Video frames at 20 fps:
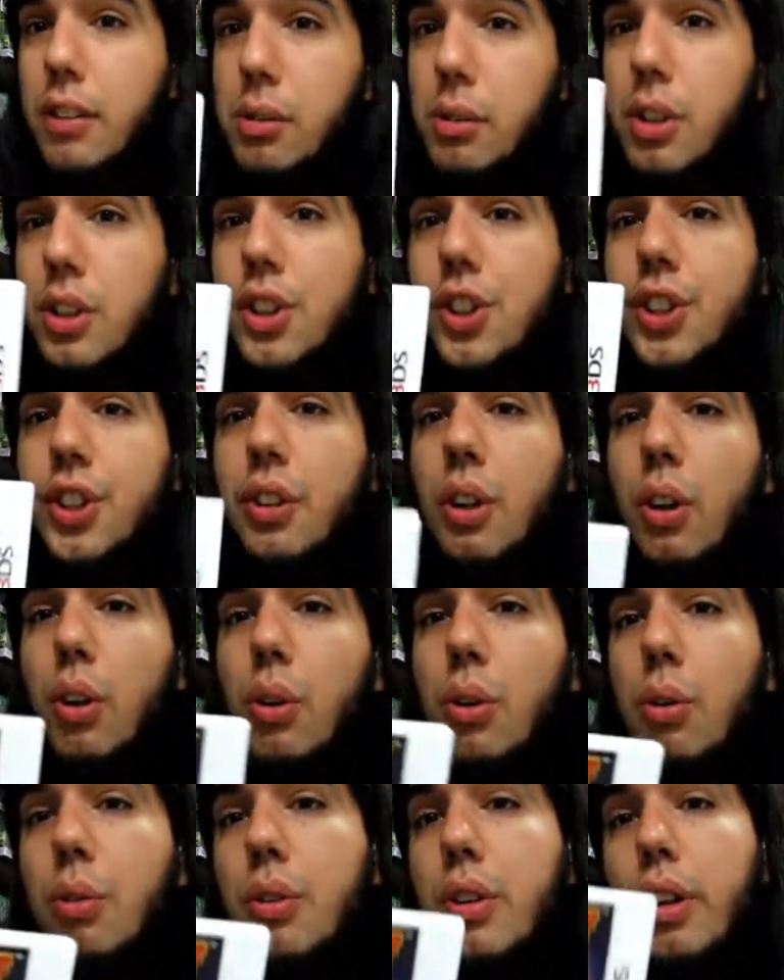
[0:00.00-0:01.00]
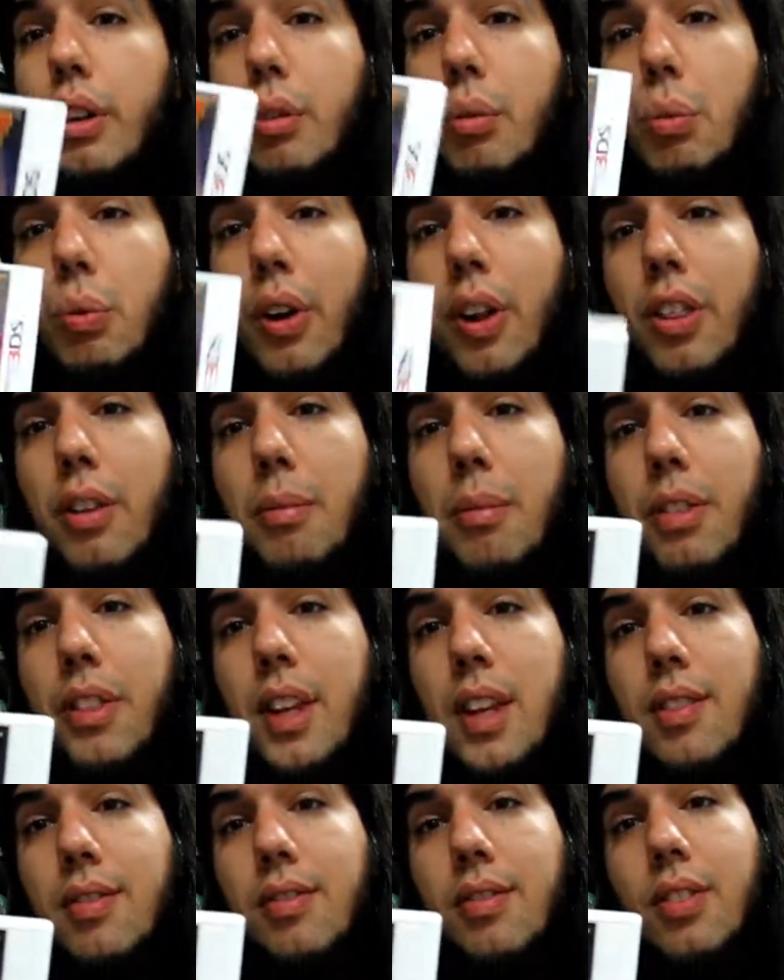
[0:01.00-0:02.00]
Everyone should own
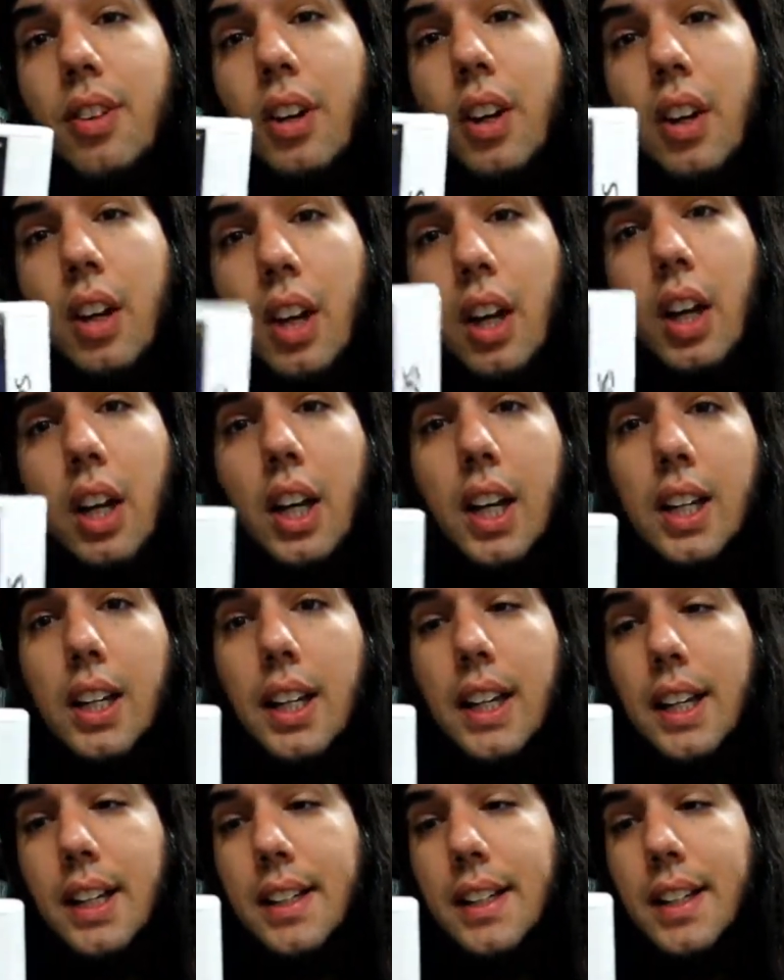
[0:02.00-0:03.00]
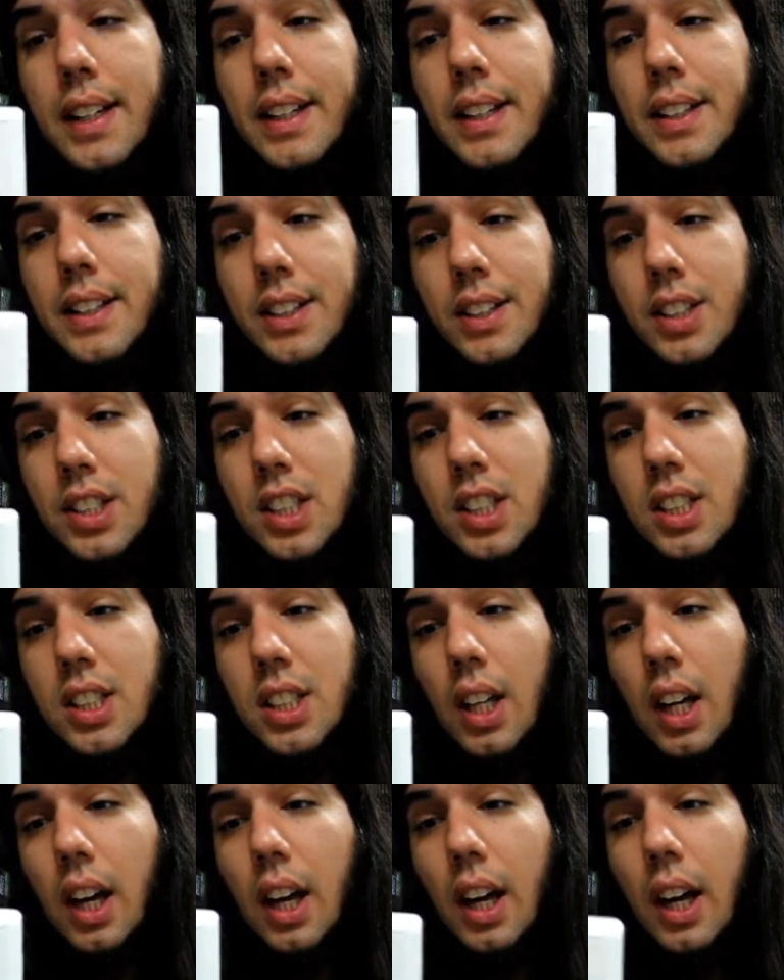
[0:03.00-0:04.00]
Rhythm Thief. It
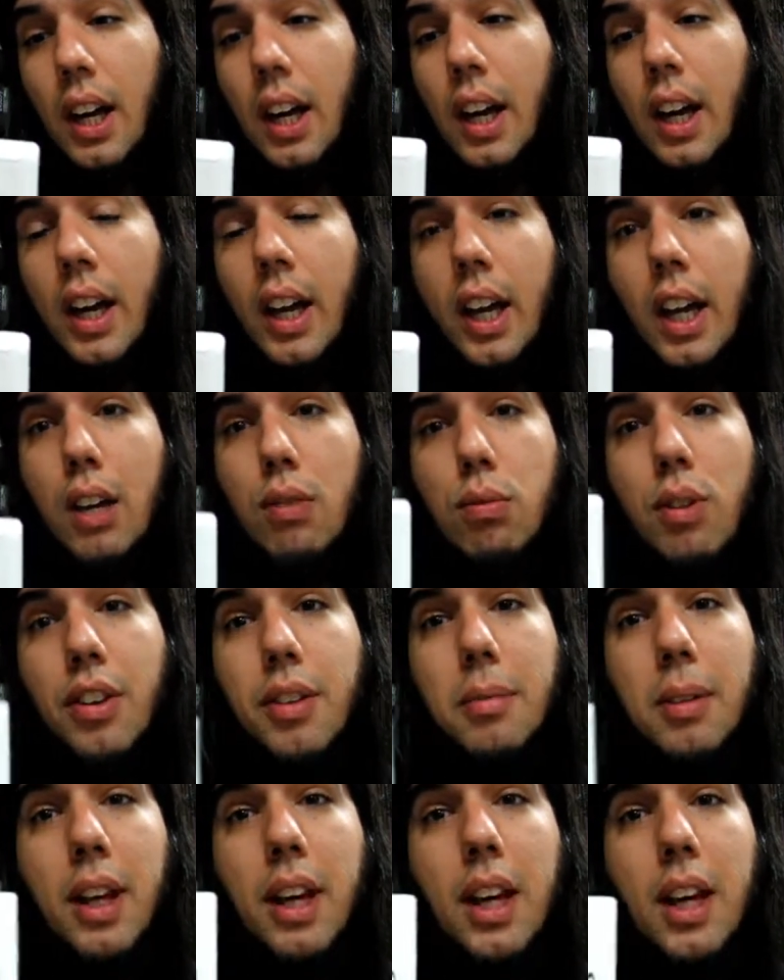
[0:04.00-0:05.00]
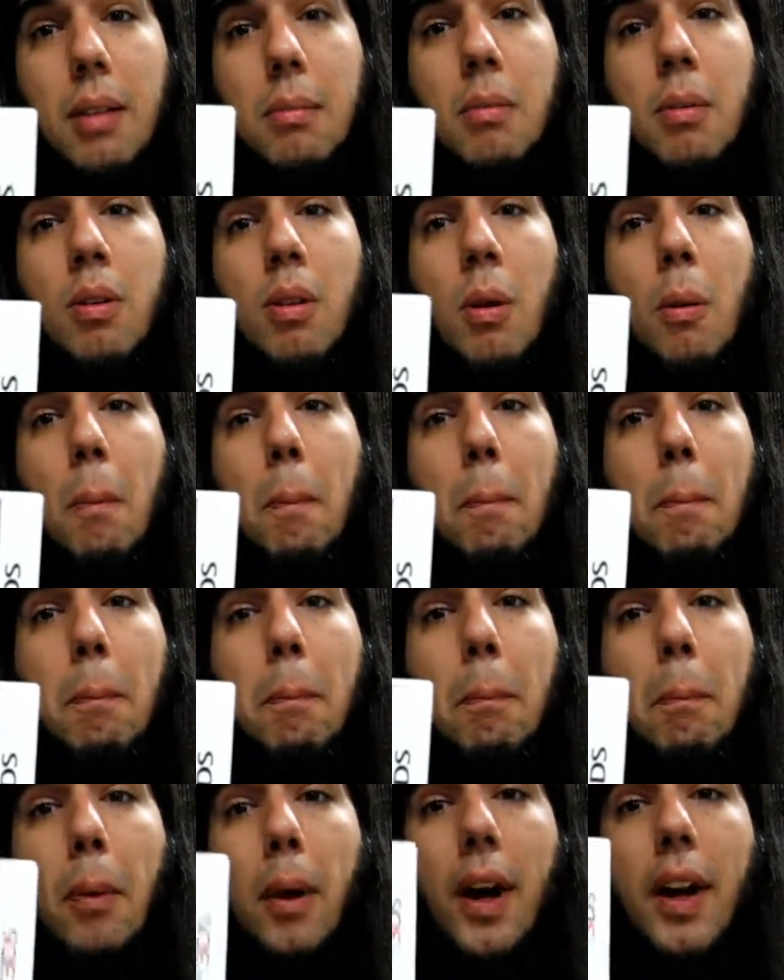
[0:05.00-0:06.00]
is a rhythm game,
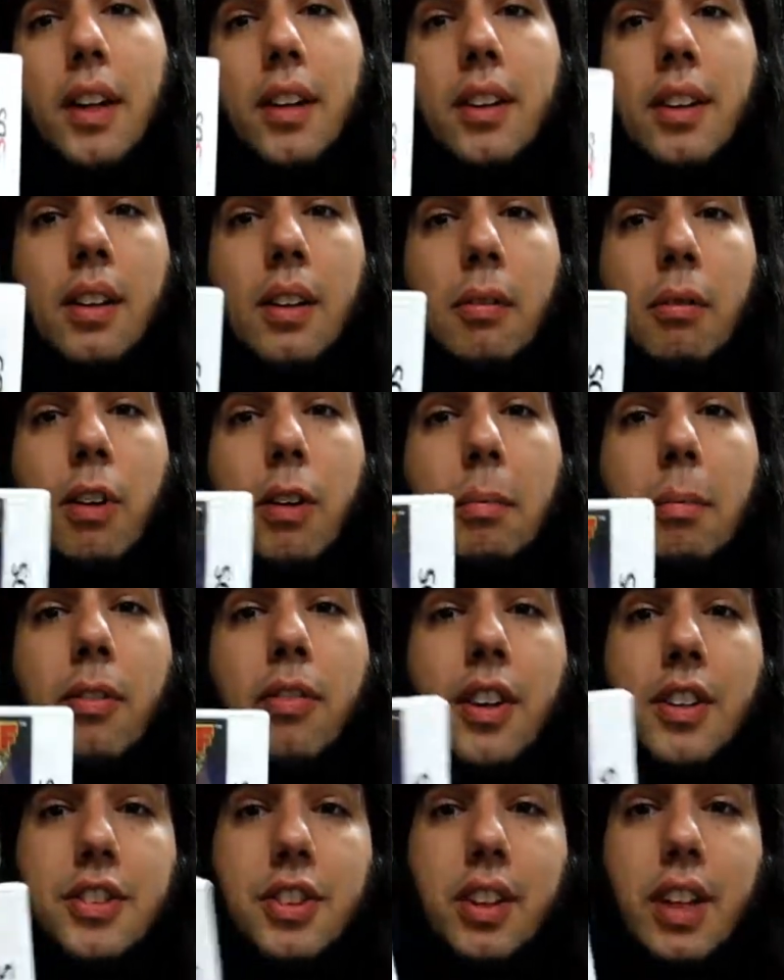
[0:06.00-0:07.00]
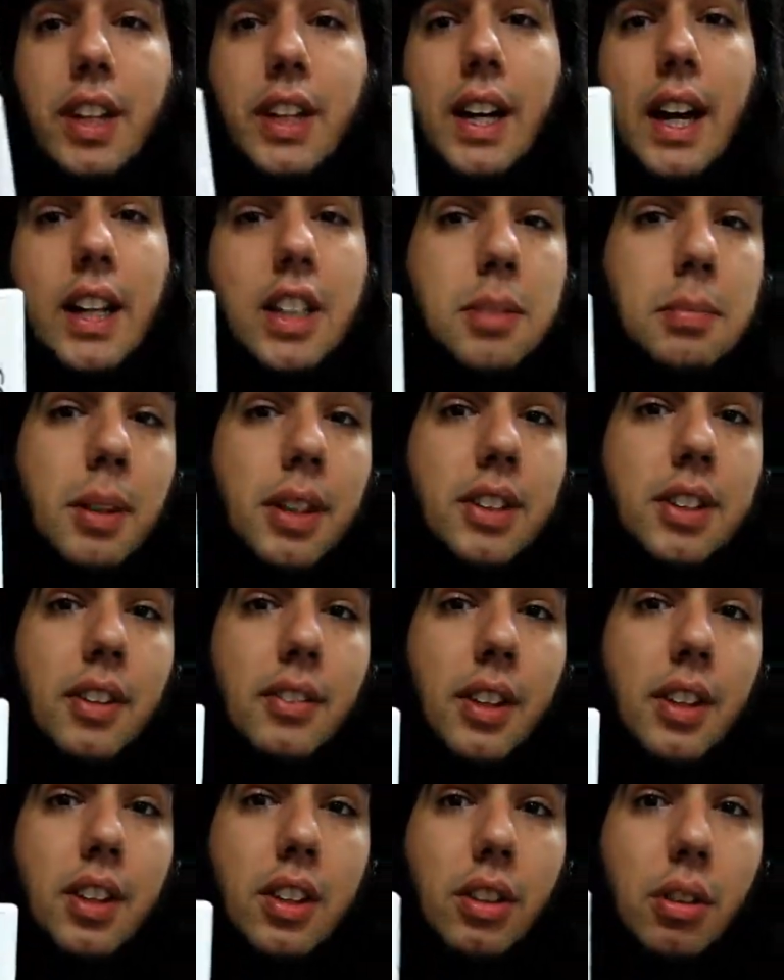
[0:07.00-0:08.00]
but with Professor Layton
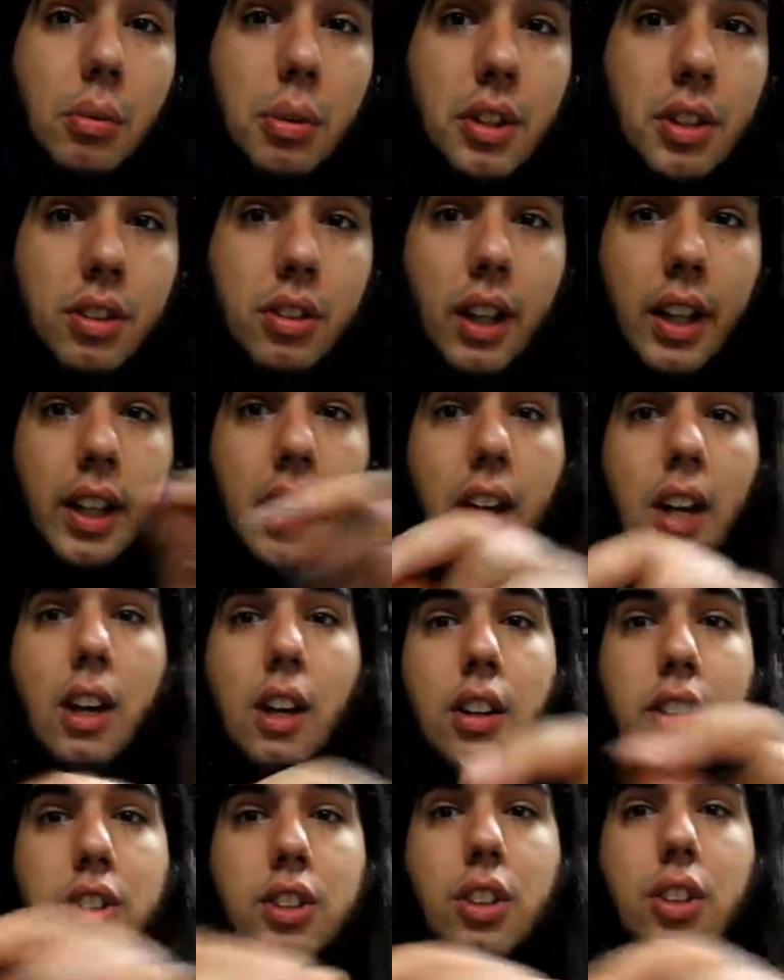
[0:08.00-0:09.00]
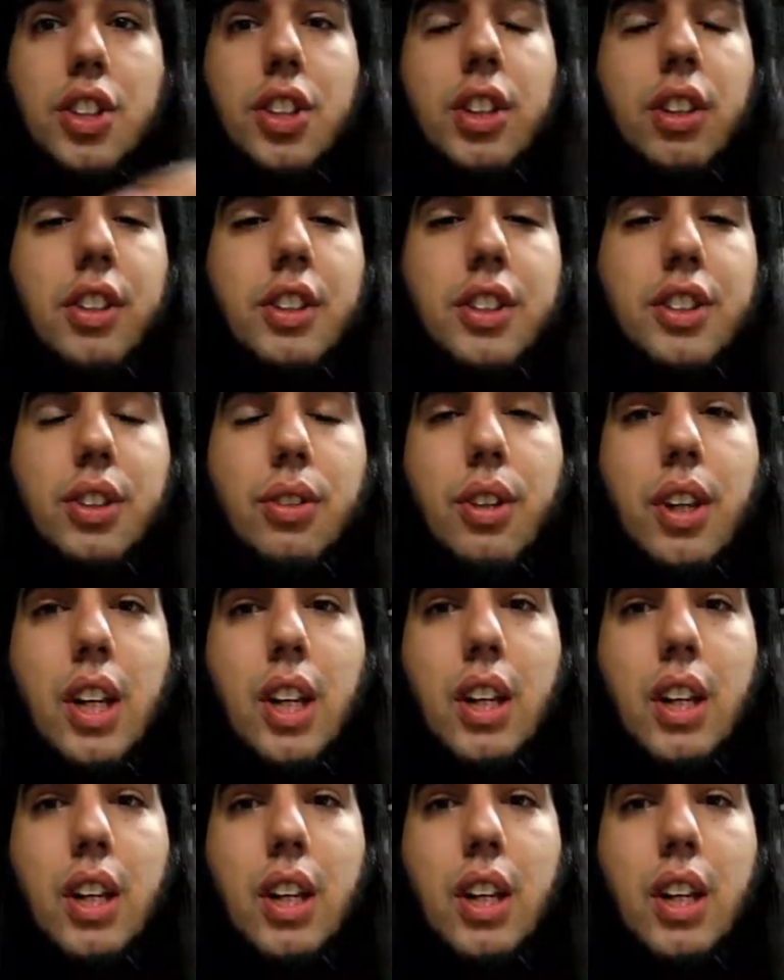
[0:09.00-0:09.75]
aspects of it. You know, when you're like searching on the